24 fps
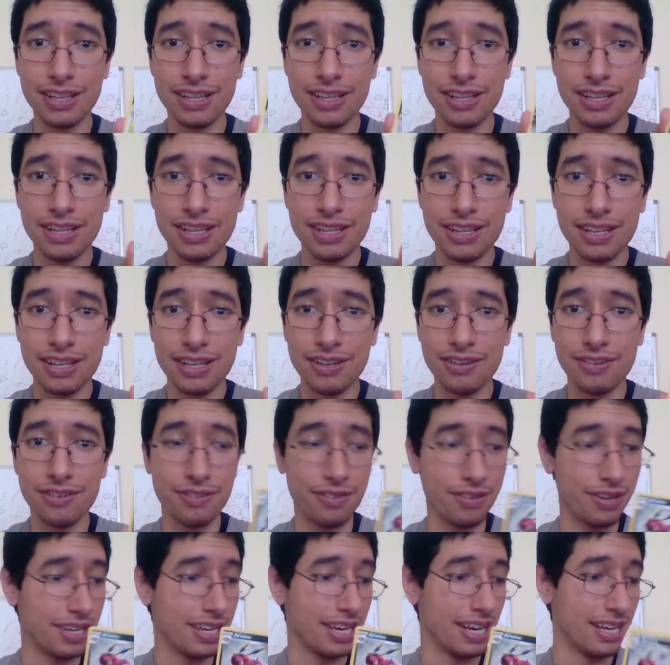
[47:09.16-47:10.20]

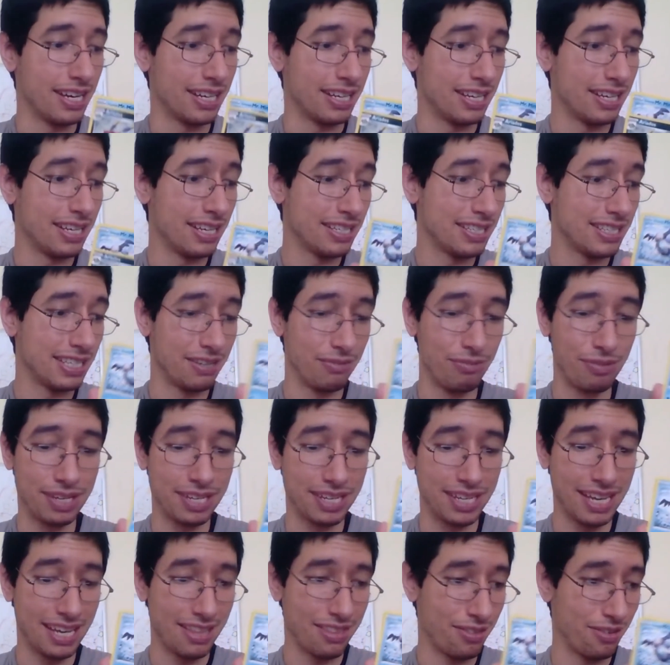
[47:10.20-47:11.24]
I gotta see if we
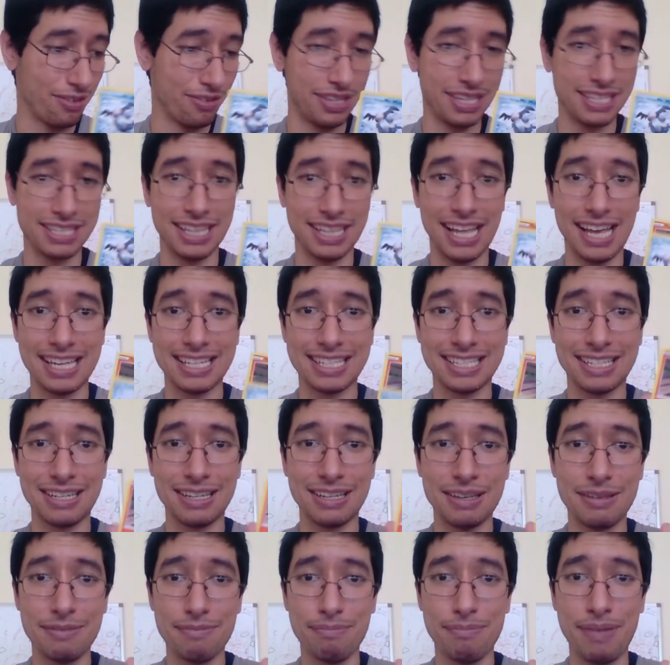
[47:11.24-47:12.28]
can get through these
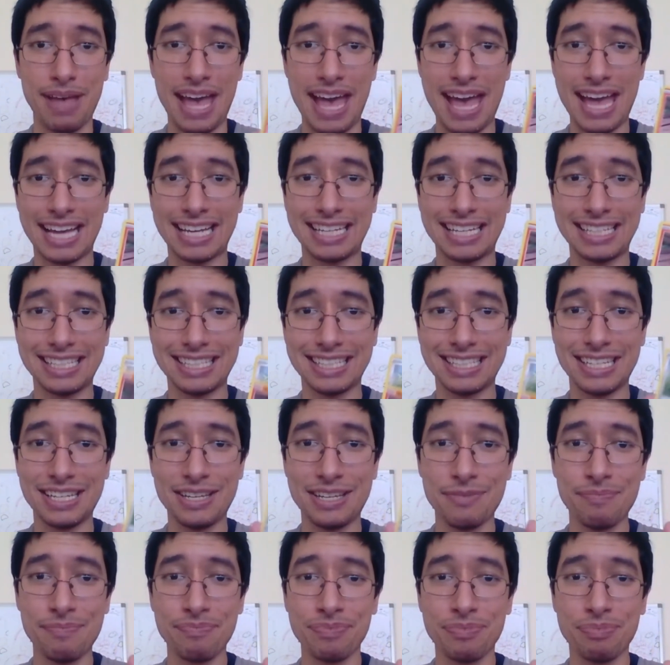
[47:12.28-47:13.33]
last packs